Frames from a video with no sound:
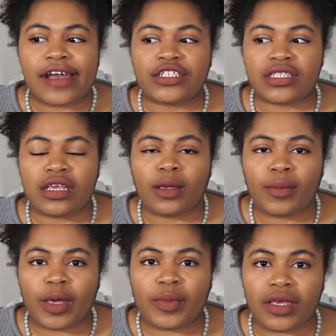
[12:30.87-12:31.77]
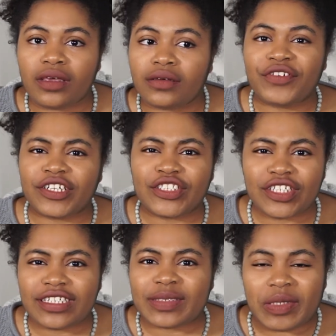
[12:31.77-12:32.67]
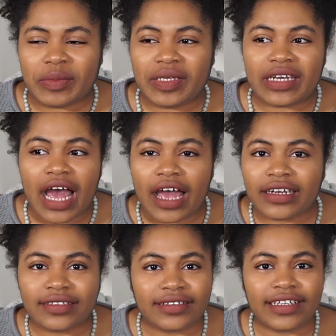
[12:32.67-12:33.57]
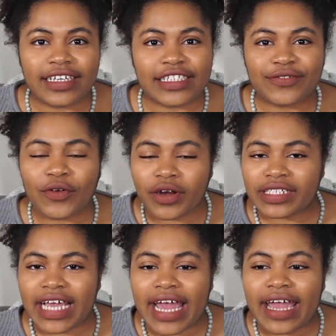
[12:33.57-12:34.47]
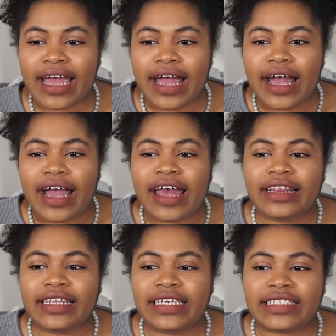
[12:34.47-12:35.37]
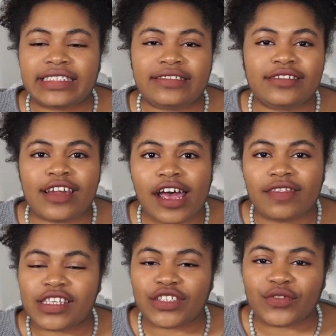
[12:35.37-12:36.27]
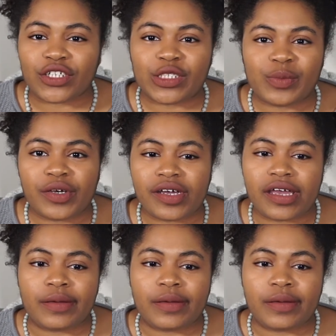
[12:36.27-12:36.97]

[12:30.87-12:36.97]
I just think maybe fiction is maybe not his forte, at least not this first book.